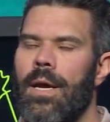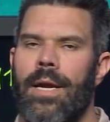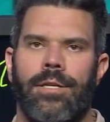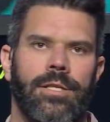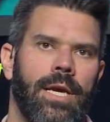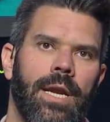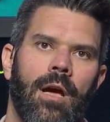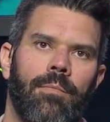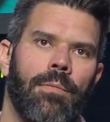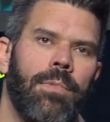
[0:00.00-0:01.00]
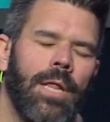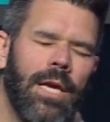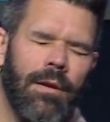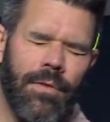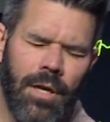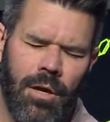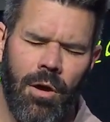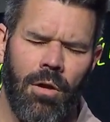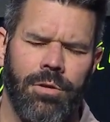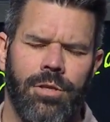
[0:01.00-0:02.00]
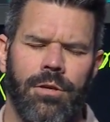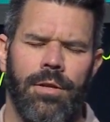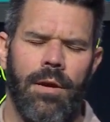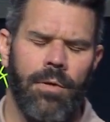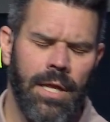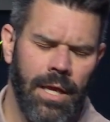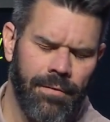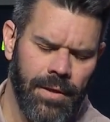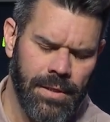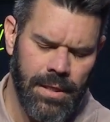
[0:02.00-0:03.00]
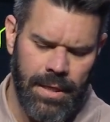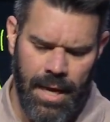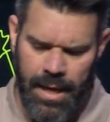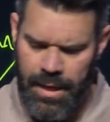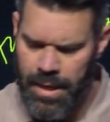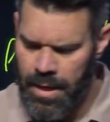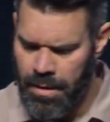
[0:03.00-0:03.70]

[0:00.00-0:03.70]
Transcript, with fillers: I just can't help but believe in a culture that we live in today,